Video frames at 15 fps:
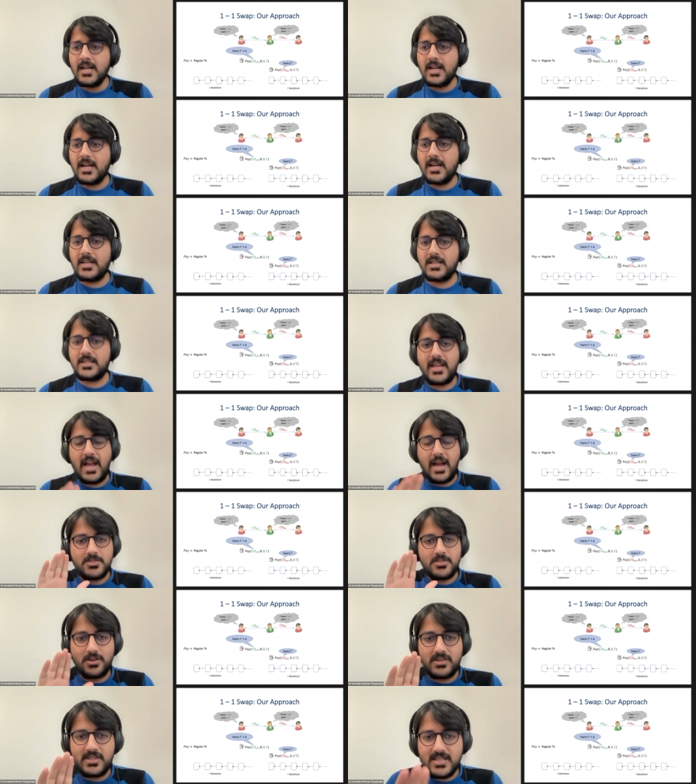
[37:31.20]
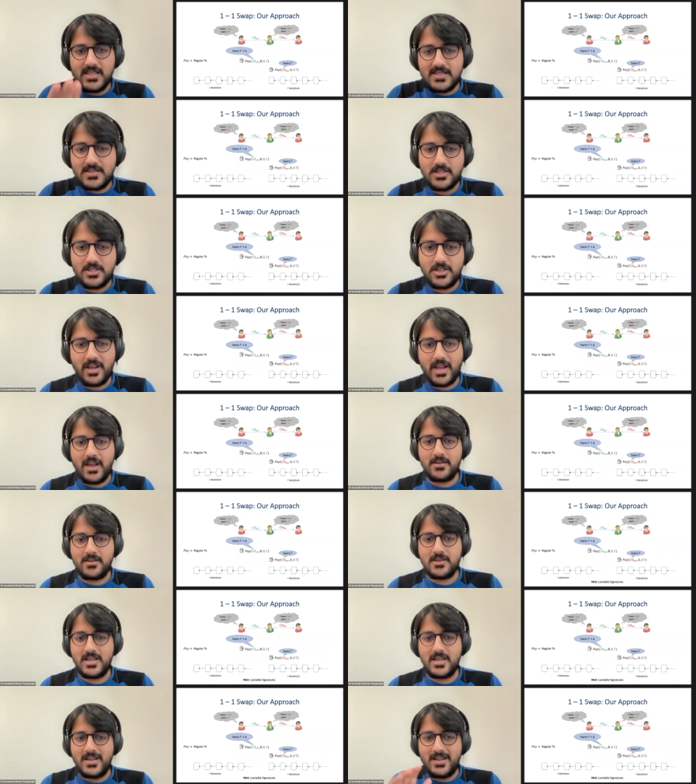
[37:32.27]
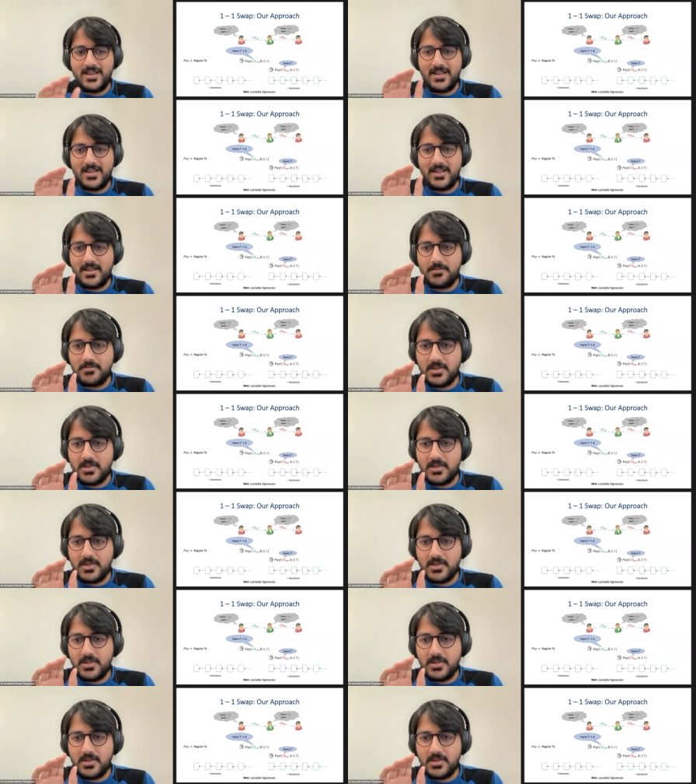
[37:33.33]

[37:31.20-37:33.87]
uh, yeah so this you can uh,